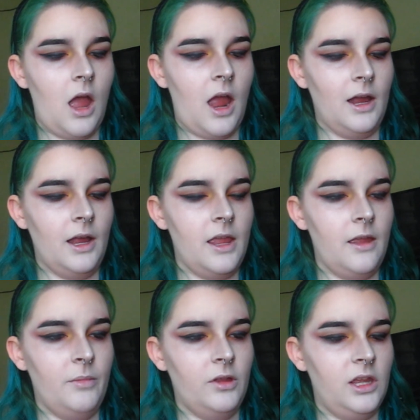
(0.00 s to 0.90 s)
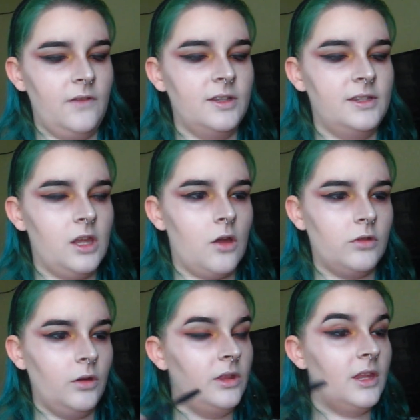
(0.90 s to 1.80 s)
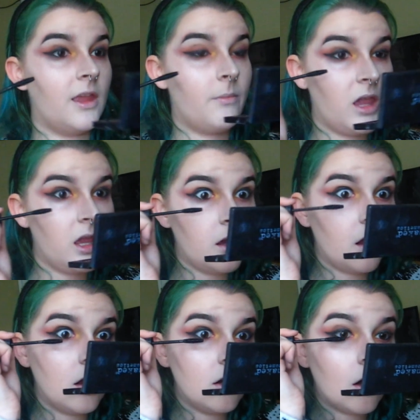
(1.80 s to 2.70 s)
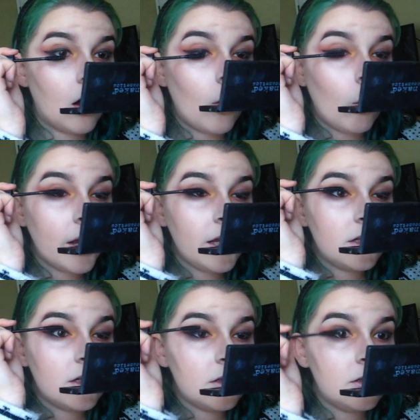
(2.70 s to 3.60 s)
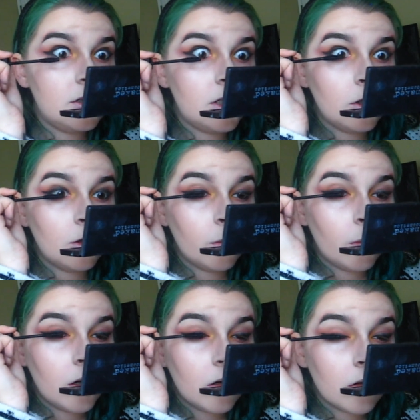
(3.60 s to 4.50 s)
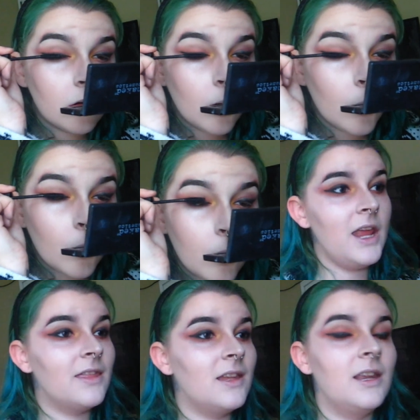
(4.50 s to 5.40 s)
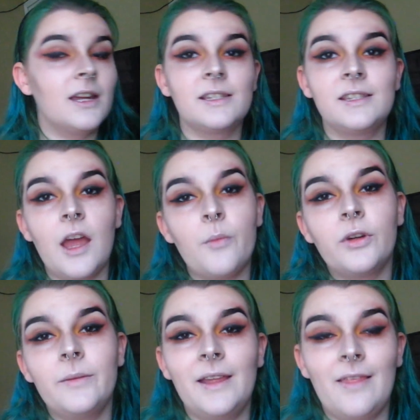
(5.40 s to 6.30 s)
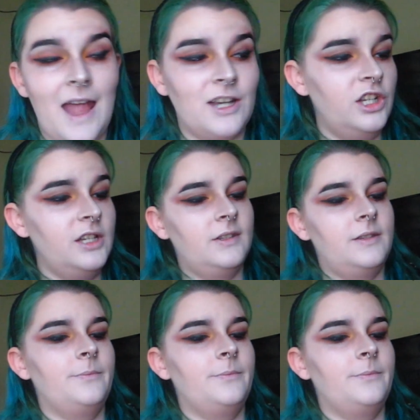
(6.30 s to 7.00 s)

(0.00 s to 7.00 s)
I believe it's the only one that they make in a white tube. The next step would be lashes.